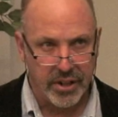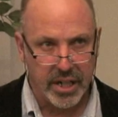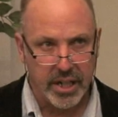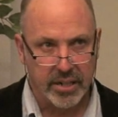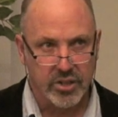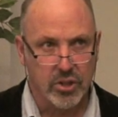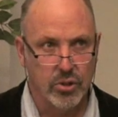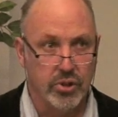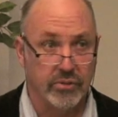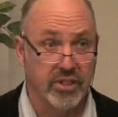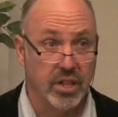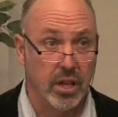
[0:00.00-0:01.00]
very
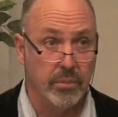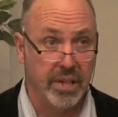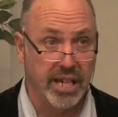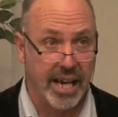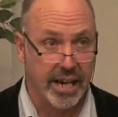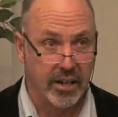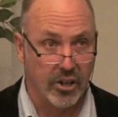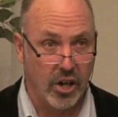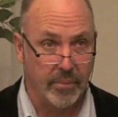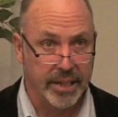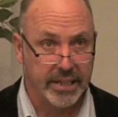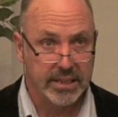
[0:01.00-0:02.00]
exclusive club in
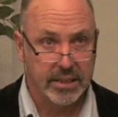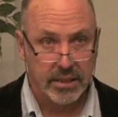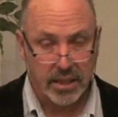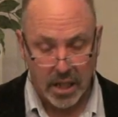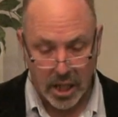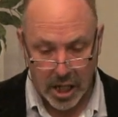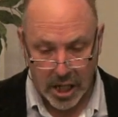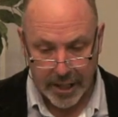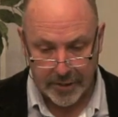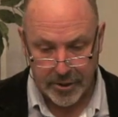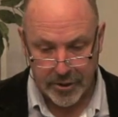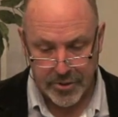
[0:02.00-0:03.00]
economics.
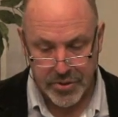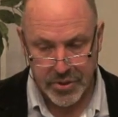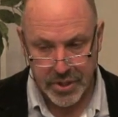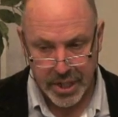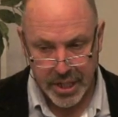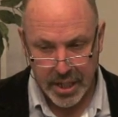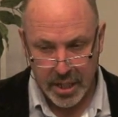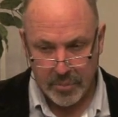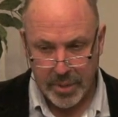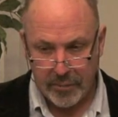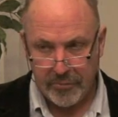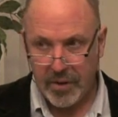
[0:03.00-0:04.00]
Uh, there's
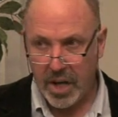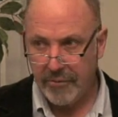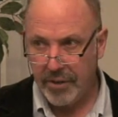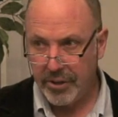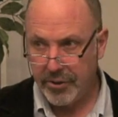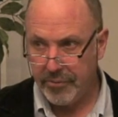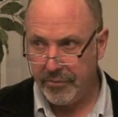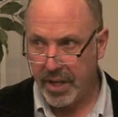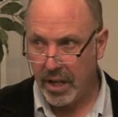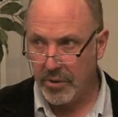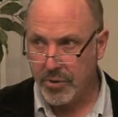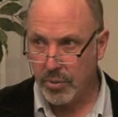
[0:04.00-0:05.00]
about five hundred
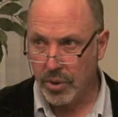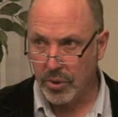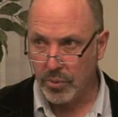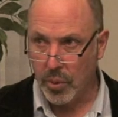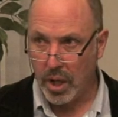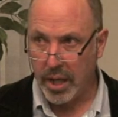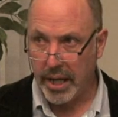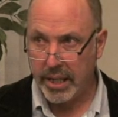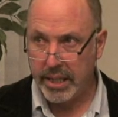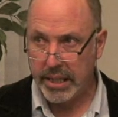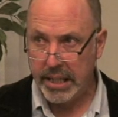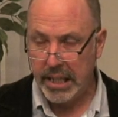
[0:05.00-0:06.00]
fellows
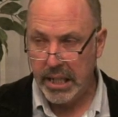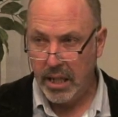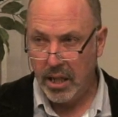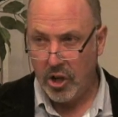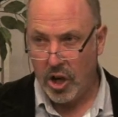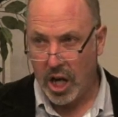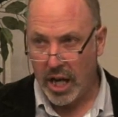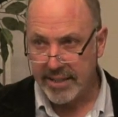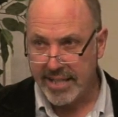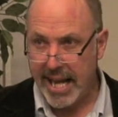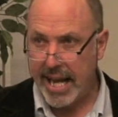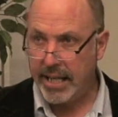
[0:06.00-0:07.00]
worldwide, uh,
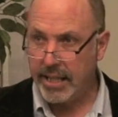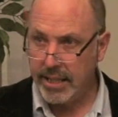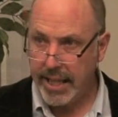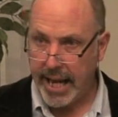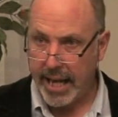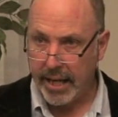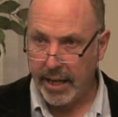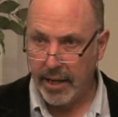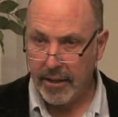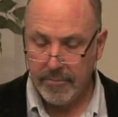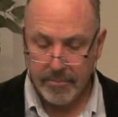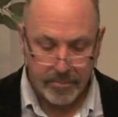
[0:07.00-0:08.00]
ten in
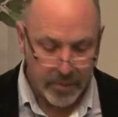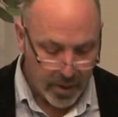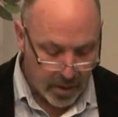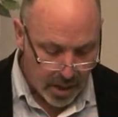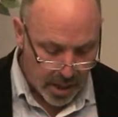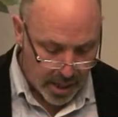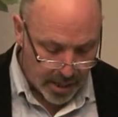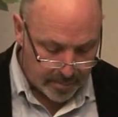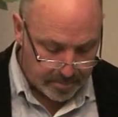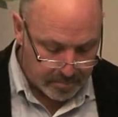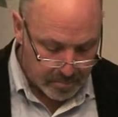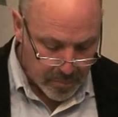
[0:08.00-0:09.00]
Canada.
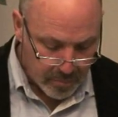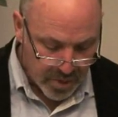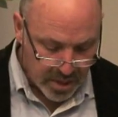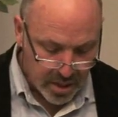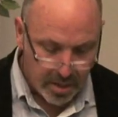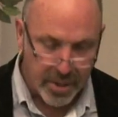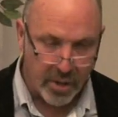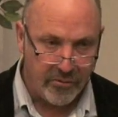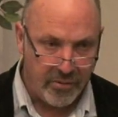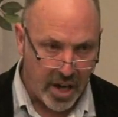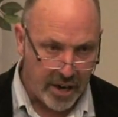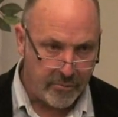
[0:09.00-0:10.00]
Um,
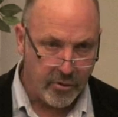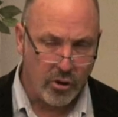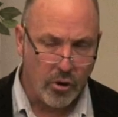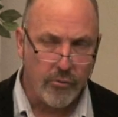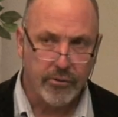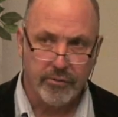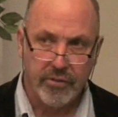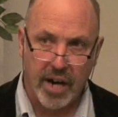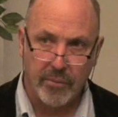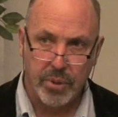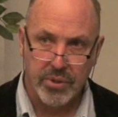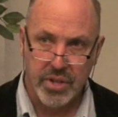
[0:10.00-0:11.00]
about five or over
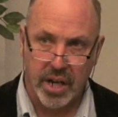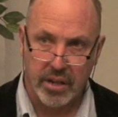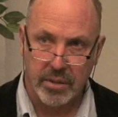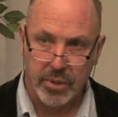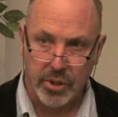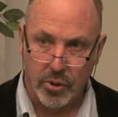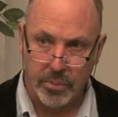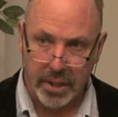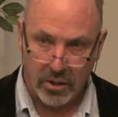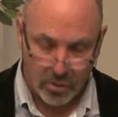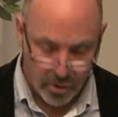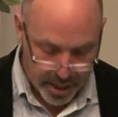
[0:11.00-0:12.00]
five percent of them are
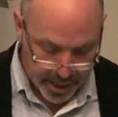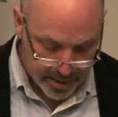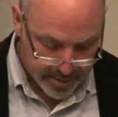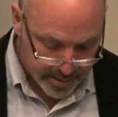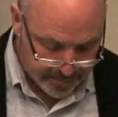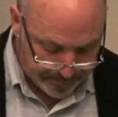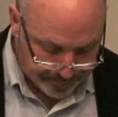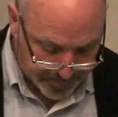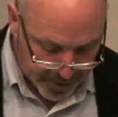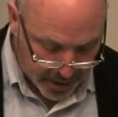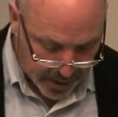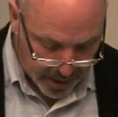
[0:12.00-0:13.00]
Nobel laureates.
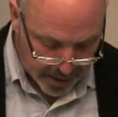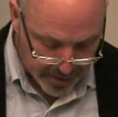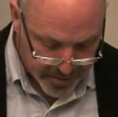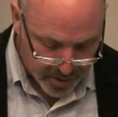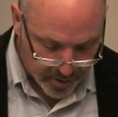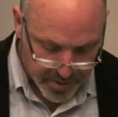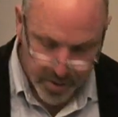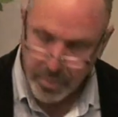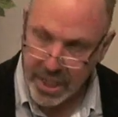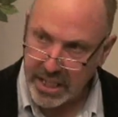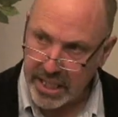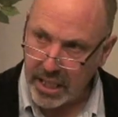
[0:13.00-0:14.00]
Uh, so it's a
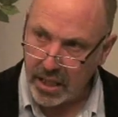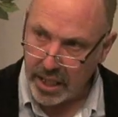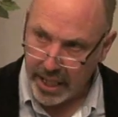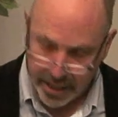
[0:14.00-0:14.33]
big deal in